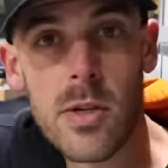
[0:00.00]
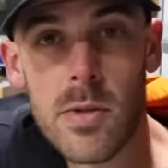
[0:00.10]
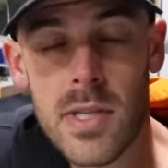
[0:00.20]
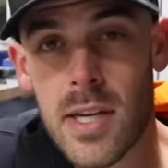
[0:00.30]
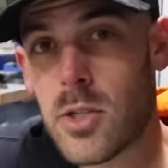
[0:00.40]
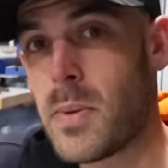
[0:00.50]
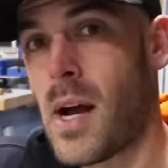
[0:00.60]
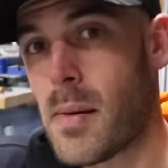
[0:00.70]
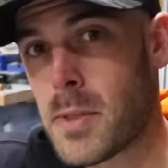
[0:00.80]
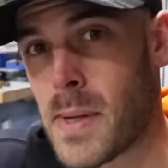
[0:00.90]
two is that it should be
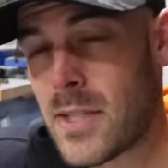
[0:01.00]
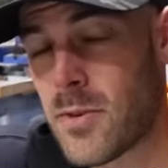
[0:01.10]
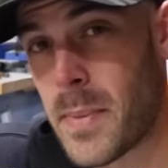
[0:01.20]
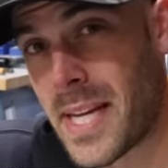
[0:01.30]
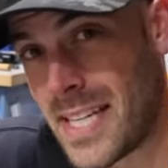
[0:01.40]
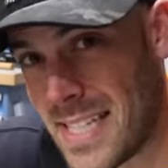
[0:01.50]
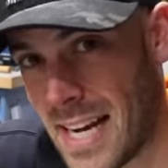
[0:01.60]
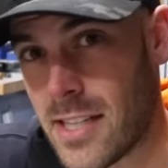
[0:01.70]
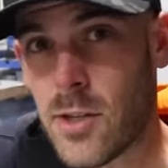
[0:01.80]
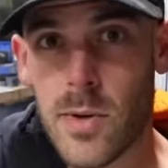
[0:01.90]
optimized for making
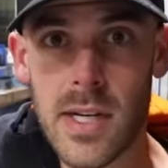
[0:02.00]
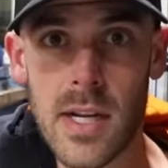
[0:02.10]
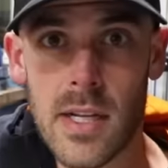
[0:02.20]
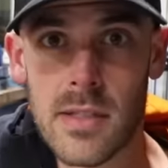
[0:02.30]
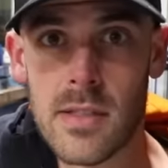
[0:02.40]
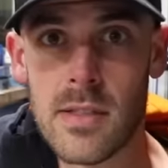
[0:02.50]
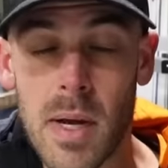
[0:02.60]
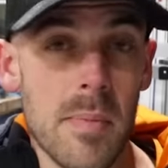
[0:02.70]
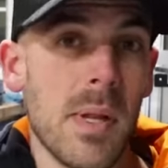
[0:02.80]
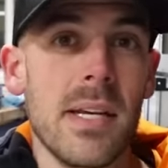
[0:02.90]
90 degree cuts.
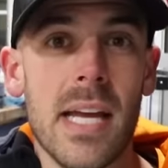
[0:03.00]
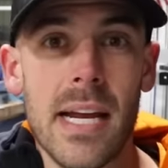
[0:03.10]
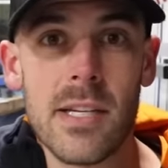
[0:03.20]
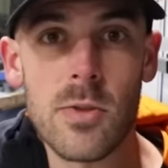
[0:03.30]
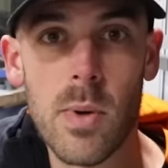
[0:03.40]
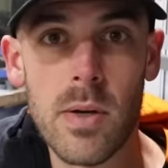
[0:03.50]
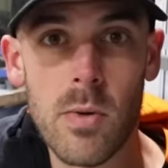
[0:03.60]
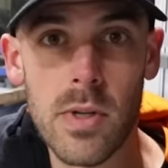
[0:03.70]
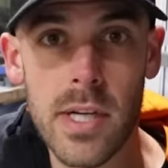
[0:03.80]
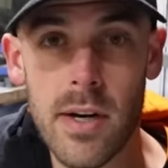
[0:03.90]
By applying the 80-20
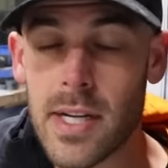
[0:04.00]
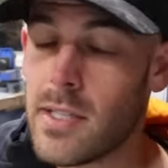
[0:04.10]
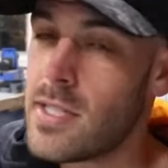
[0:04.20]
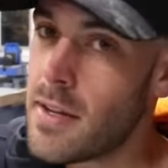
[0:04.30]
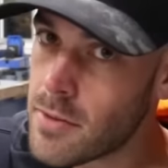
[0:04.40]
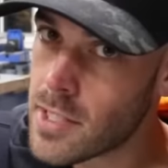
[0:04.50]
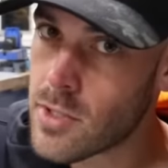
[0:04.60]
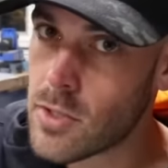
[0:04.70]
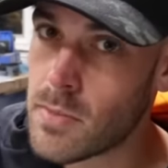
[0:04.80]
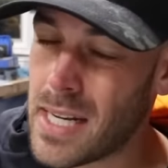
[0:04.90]
rule here, I can safely
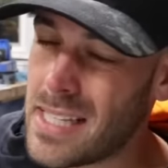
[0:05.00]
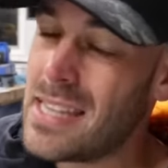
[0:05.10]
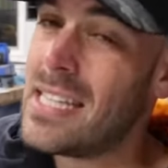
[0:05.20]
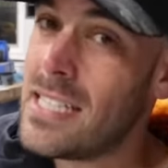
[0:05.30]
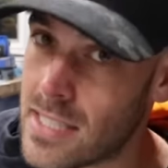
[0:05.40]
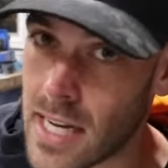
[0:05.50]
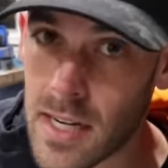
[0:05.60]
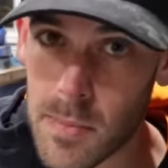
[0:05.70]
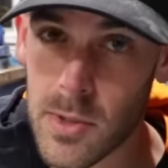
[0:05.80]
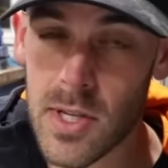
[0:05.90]
assume that at least
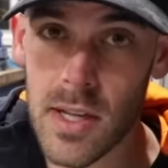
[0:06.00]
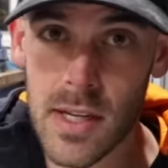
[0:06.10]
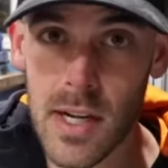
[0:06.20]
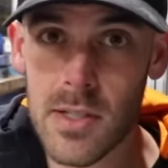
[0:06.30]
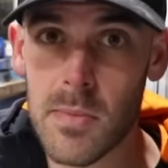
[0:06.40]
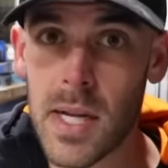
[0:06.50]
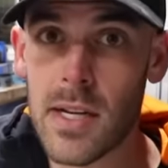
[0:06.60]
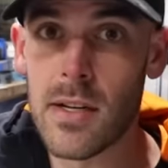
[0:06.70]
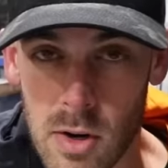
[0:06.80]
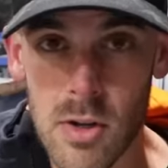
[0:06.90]
80% of the cuts
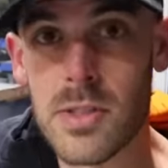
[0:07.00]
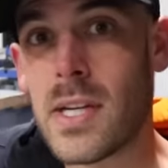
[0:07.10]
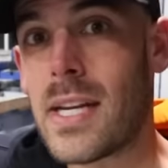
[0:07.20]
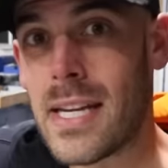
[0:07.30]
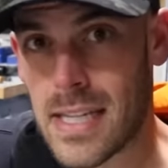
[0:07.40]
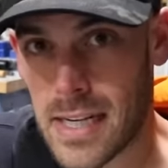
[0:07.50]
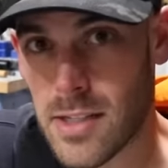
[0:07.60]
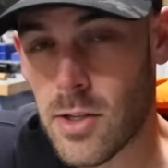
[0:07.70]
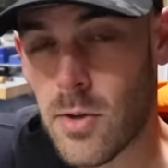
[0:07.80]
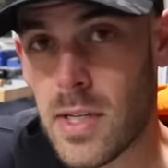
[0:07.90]
made are all done at
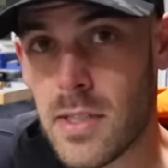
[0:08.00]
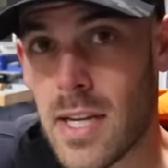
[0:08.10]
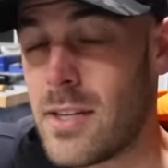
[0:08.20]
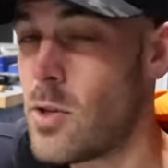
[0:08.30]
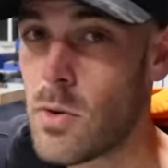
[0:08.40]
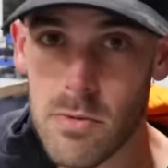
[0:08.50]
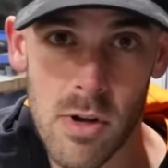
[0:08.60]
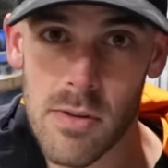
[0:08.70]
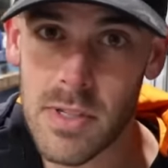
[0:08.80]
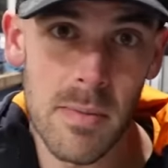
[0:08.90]
90 degrees and don't
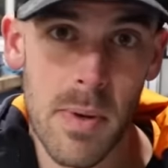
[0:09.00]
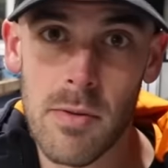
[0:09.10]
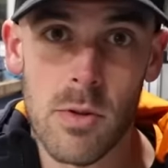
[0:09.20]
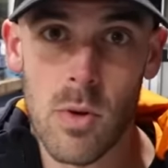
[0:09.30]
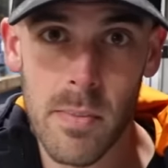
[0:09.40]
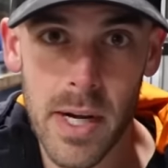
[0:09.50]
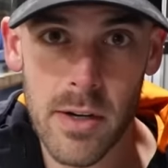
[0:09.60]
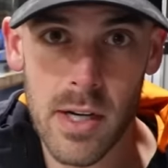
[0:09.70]
involve any bevel or miter